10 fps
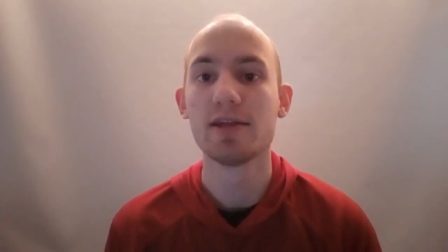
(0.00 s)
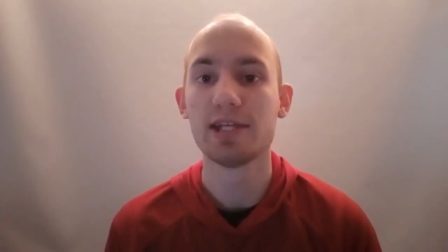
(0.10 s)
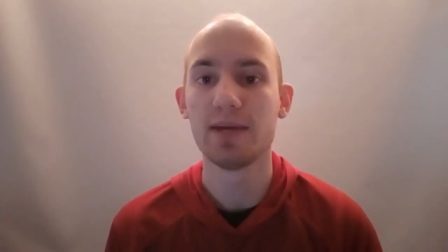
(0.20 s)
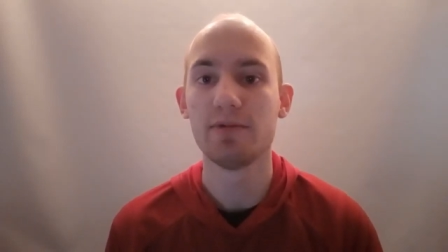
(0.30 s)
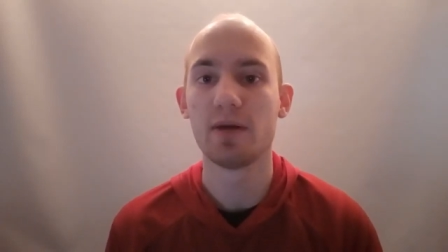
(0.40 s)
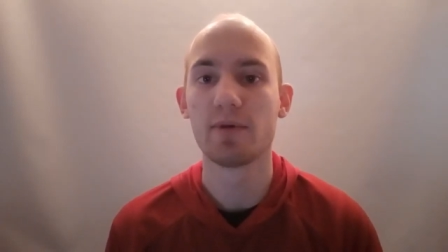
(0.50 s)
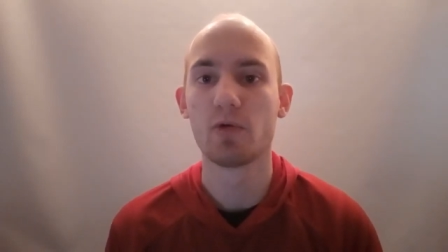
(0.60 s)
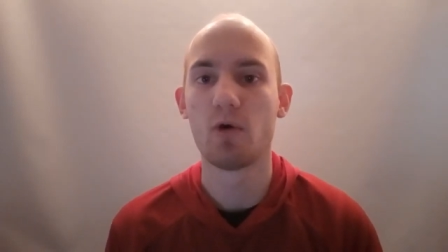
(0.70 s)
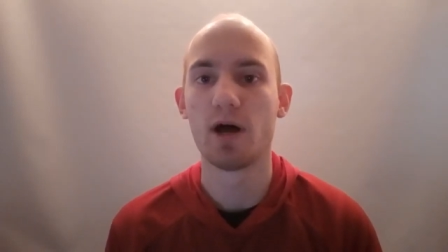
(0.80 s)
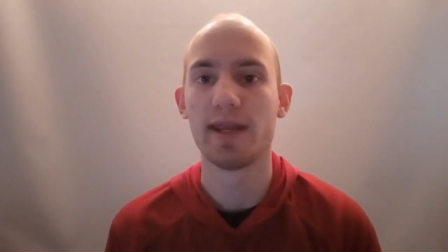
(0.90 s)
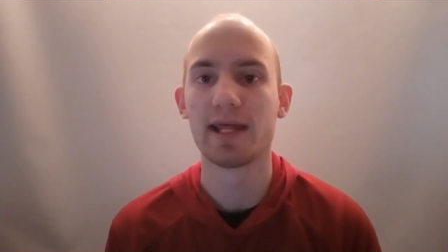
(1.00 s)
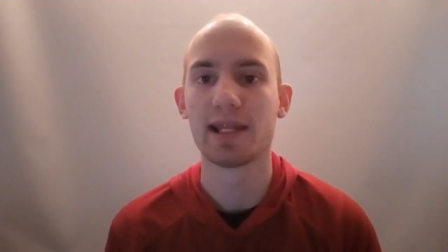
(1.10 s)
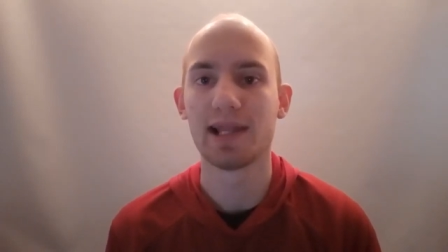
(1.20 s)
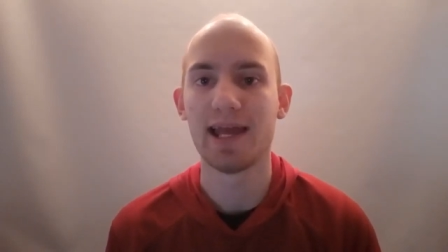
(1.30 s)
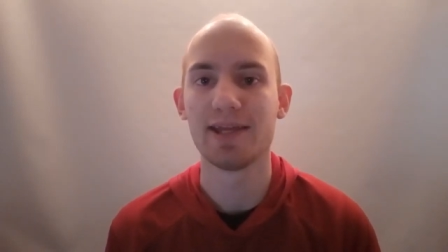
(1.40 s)
Tip number 1,
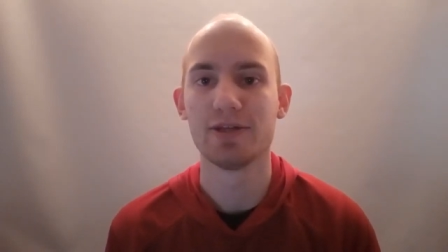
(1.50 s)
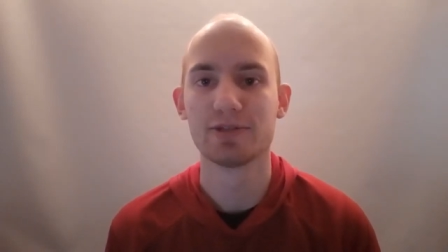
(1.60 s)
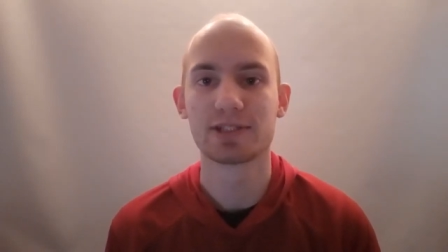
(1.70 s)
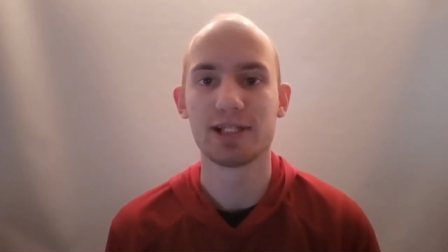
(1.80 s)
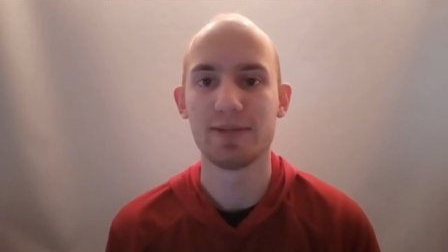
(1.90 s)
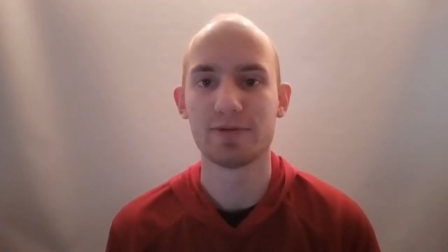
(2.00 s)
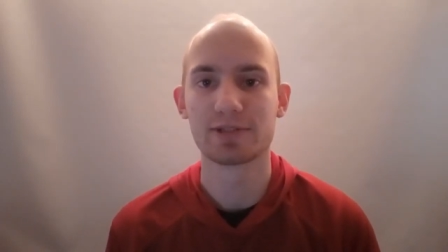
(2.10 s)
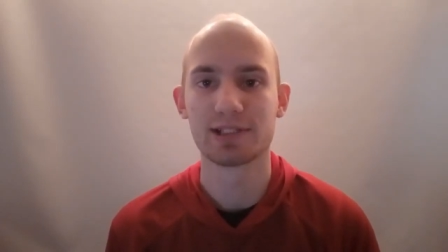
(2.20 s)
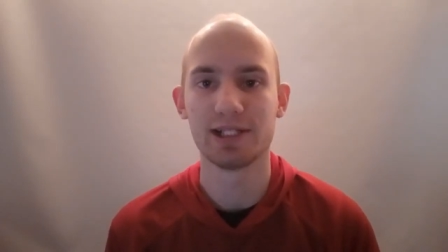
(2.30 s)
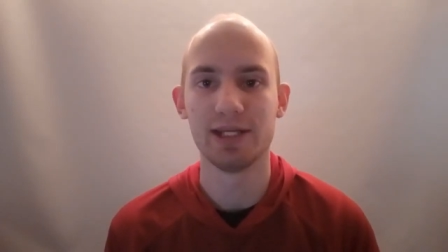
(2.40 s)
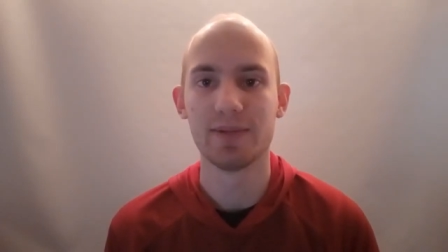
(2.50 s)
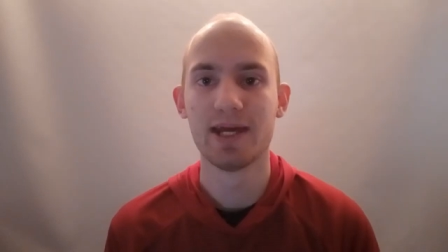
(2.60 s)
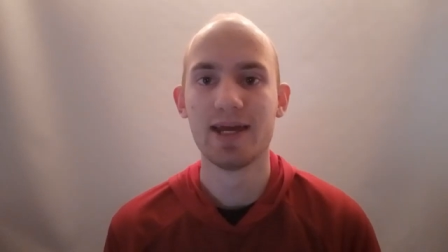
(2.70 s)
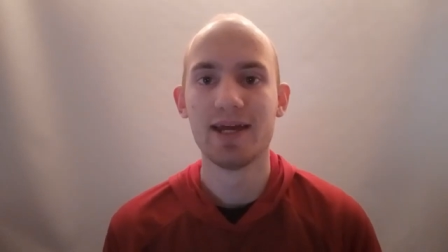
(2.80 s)
let your sleepers sleep.